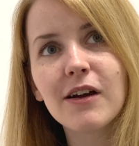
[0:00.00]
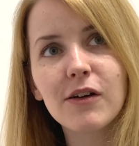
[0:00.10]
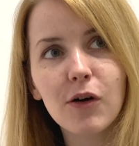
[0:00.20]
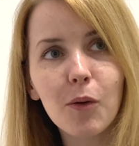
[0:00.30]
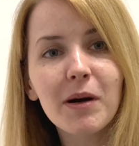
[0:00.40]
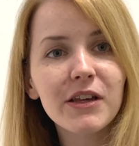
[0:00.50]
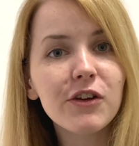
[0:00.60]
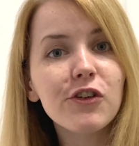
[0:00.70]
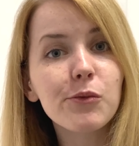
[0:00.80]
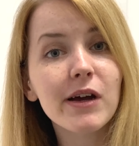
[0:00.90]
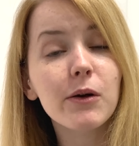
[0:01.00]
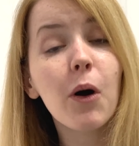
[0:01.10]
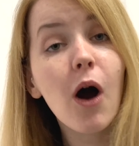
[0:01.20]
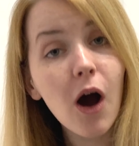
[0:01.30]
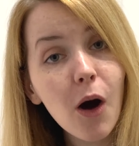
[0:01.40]
on my YouTube channel,
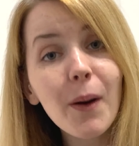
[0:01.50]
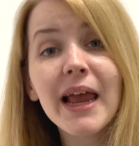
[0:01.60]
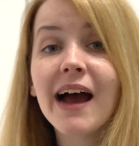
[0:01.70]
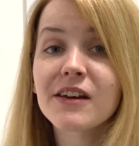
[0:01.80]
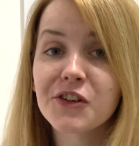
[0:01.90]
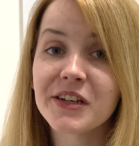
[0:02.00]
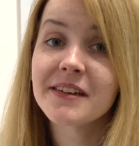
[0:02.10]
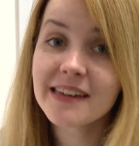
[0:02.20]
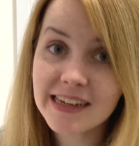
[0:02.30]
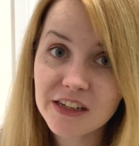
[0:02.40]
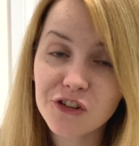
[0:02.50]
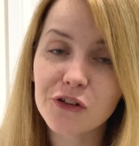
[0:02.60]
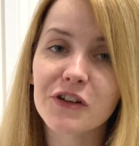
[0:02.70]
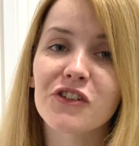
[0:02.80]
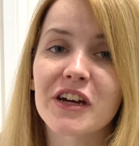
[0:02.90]
oh, I actually teach, you
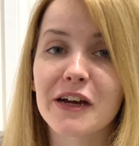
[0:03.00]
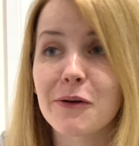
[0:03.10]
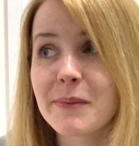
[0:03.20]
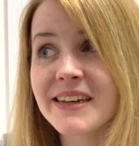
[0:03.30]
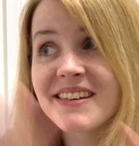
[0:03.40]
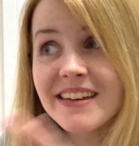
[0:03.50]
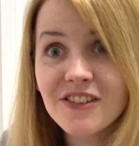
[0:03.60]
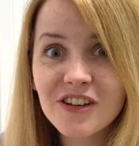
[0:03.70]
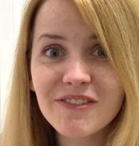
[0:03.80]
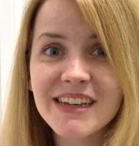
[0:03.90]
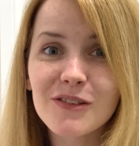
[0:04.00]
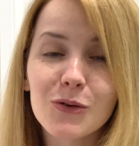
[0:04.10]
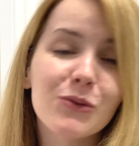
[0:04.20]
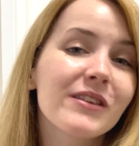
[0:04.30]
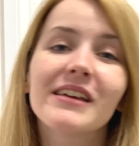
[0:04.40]
can check out my teaching
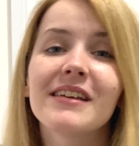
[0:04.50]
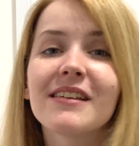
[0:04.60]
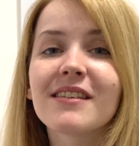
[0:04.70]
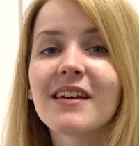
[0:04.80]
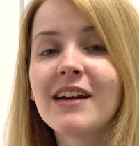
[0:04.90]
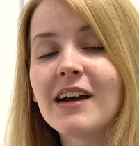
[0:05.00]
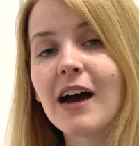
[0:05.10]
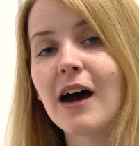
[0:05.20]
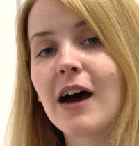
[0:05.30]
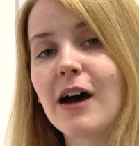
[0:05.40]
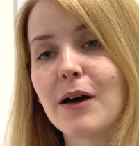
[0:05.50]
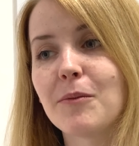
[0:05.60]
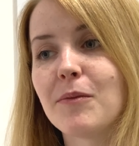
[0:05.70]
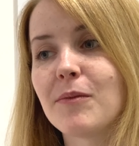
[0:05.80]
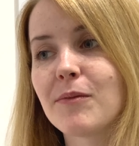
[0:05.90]
resources,
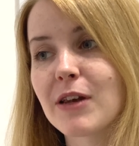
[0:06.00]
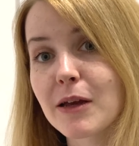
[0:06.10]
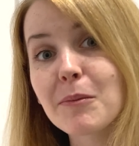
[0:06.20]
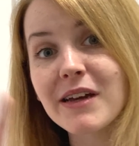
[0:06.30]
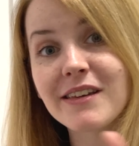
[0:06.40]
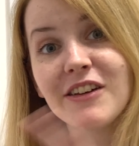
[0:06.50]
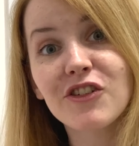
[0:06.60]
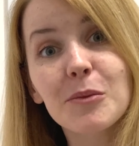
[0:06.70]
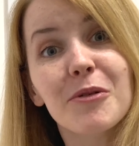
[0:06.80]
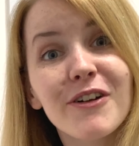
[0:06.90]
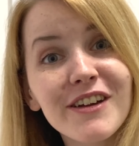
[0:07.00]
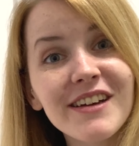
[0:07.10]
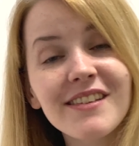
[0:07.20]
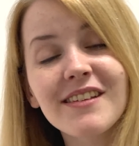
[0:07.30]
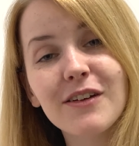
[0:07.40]
like my teaching
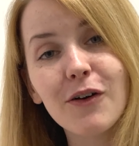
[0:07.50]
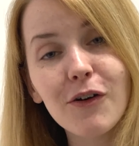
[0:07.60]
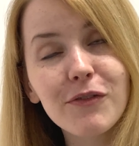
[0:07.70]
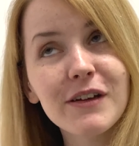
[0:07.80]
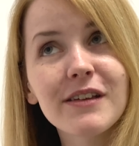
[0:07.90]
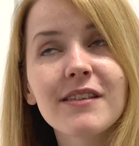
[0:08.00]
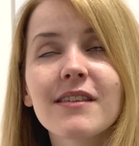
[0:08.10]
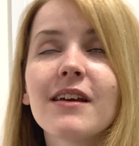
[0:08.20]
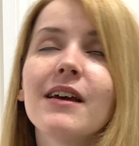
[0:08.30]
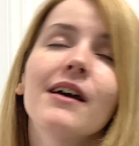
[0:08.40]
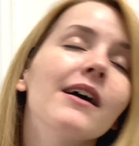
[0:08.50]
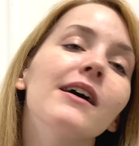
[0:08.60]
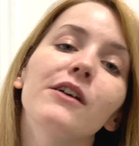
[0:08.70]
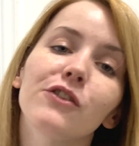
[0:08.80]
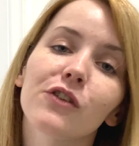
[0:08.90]
products and offers.
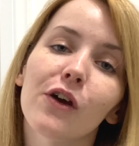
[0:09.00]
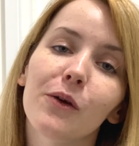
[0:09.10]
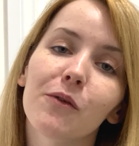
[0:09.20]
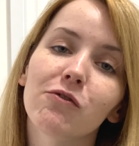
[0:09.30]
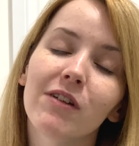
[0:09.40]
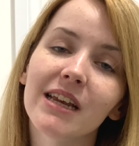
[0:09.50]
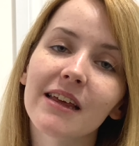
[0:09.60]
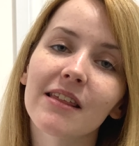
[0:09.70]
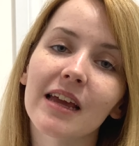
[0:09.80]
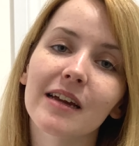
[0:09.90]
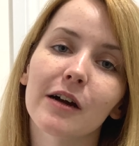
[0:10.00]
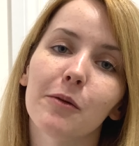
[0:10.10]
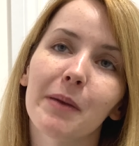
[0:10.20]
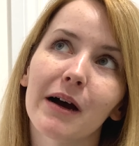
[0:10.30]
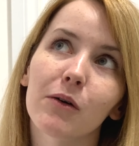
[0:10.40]
So really think
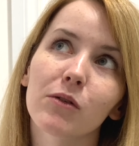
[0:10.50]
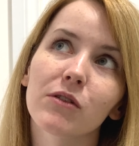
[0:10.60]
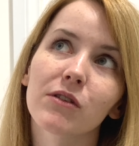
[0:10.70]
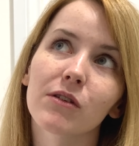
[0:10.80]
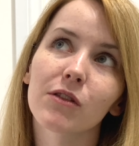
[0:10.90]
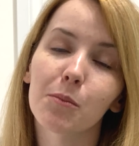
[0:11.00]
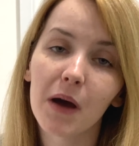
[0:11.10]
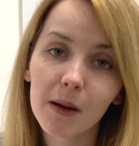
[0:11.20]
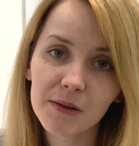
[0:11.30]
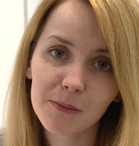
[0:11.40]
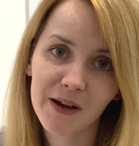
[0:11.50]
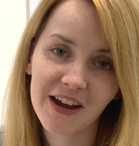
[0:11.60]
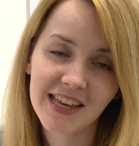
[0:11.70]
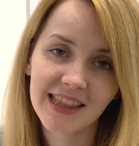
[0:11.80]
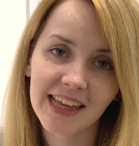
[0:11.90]
about the purpose
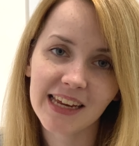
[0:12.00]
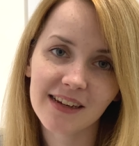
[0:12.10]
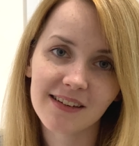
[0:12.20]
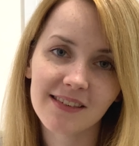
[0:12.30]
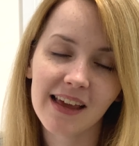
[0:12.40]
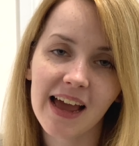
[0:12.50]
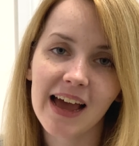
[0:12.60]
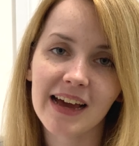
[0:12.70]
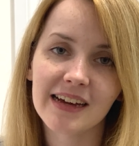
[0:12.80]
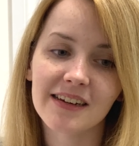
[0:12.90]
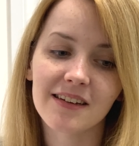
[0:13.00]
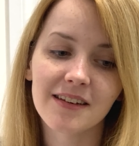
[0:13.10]
behind things, and